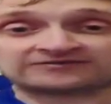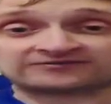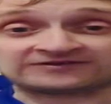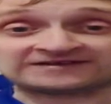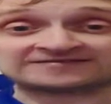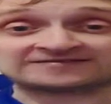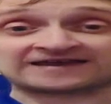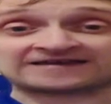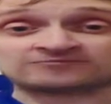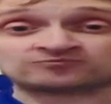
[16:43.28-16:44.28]
the league's
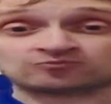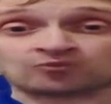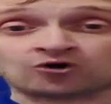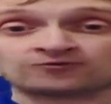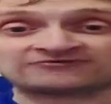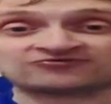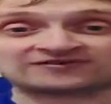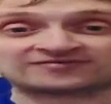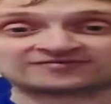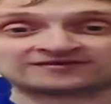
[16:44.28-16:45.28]
getting more
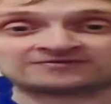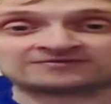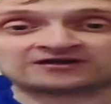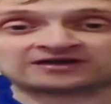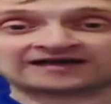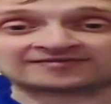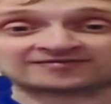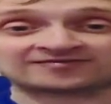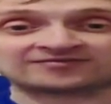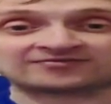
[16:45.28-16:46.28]
interesting. As
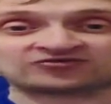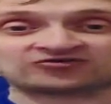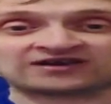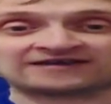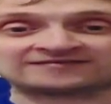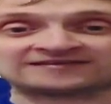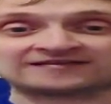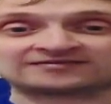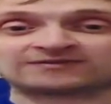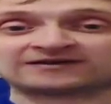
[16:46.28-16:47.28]
I said this year, I
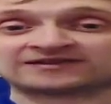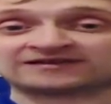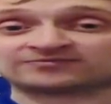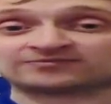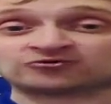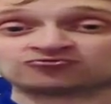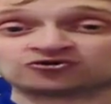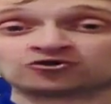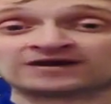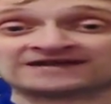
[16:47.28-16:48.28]
didn't expect there to be a
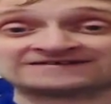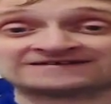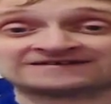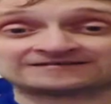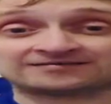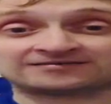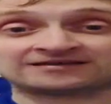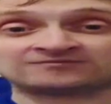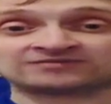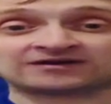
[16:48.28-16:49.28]
runaway
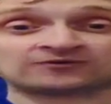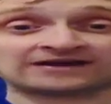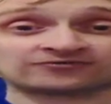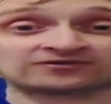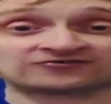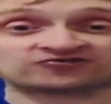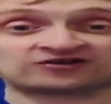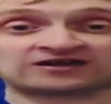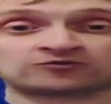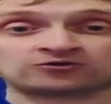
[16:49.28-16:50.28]
team like we had last
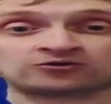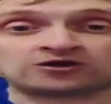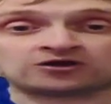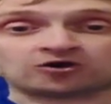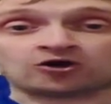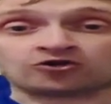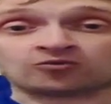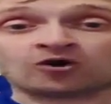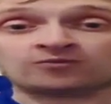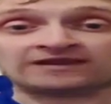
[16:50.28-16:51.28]
year, and at
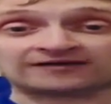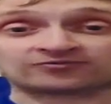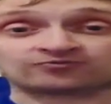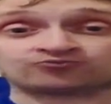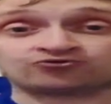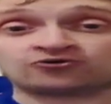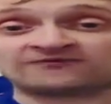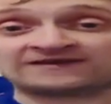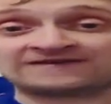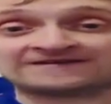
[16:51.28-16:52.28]
the moment that's
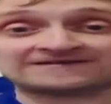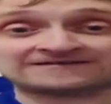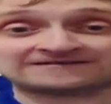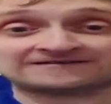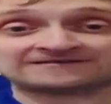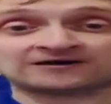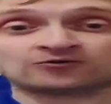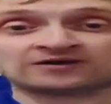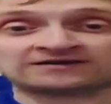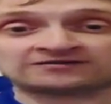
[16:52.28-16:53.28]
proving
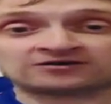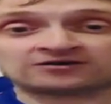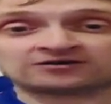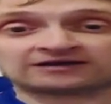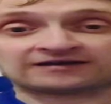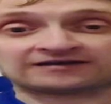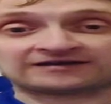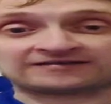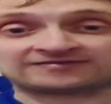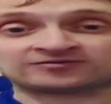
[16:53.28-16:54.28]
that way.
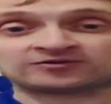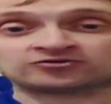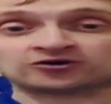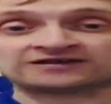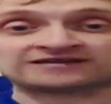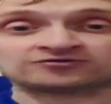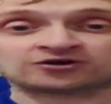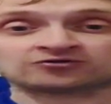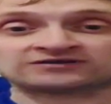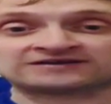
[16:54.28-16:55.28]
It's still a
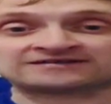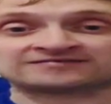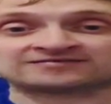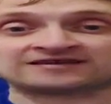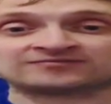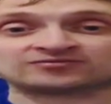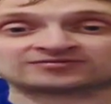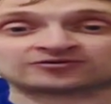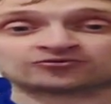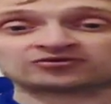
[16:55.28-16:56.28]
dog-eat-dog league. Teams are
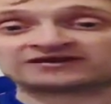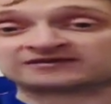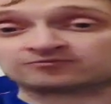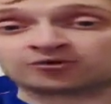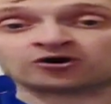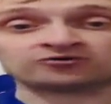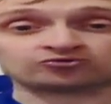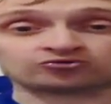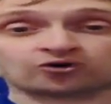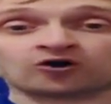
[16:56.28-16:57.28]
still taking
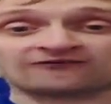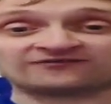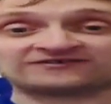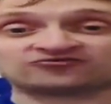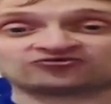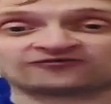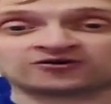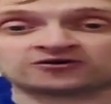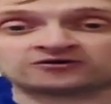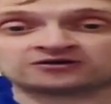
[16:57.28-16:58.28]
points off each other,